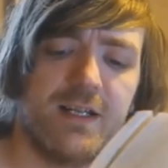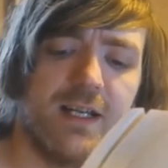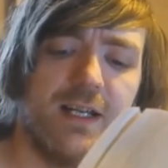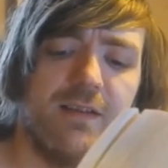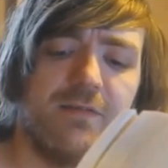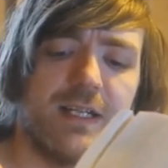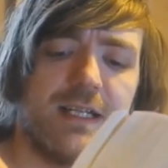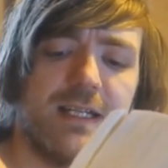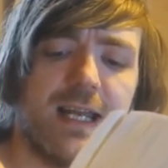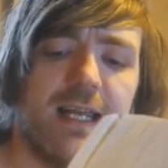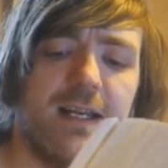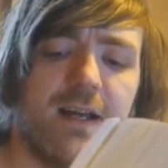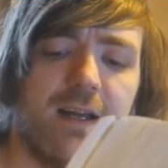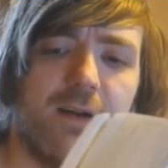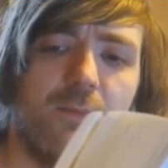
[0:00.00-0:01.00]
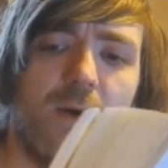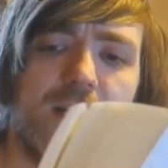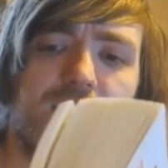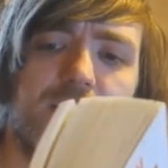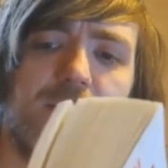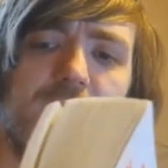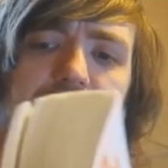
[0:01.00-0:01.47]
They lived in daylight and
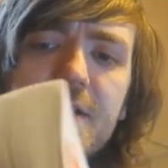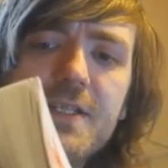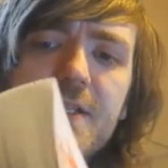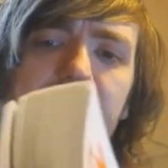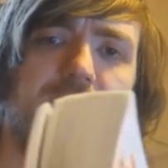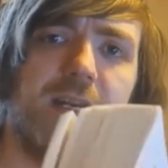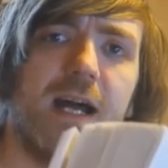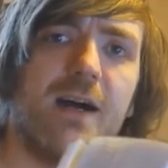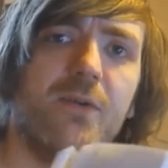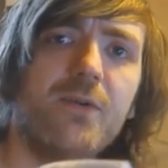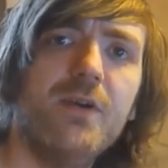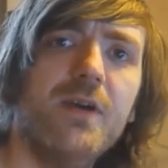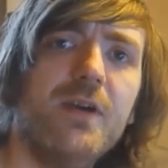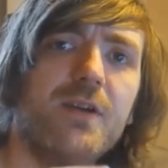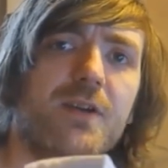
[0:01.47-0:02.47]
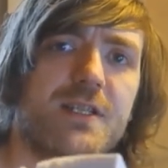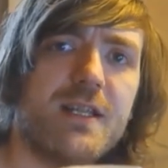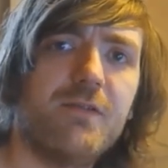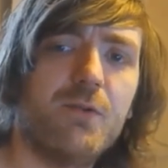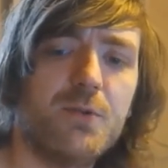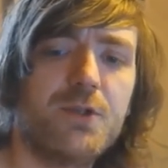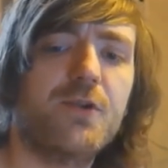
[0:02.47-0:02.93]
went to bed at sundown because
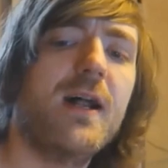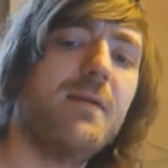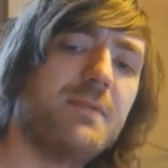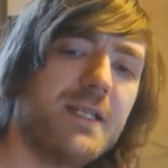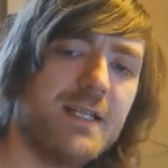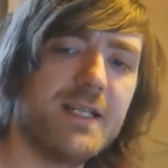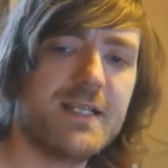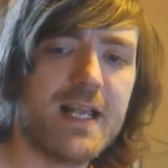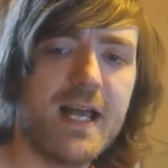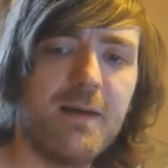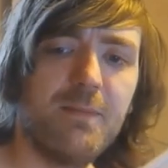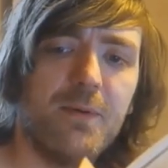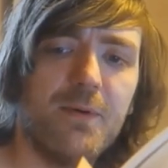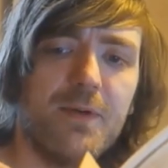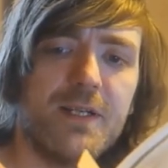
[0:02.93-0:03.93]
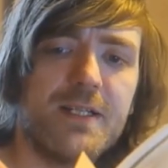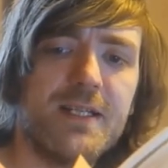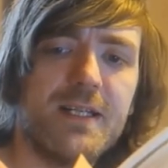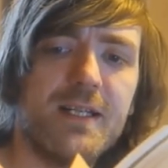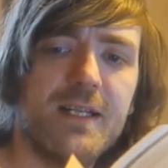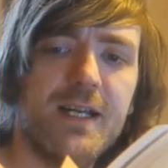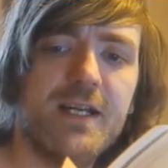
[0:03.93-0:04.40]
they're all trapped in this airport, you
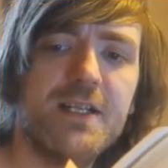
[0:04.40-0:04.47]
see.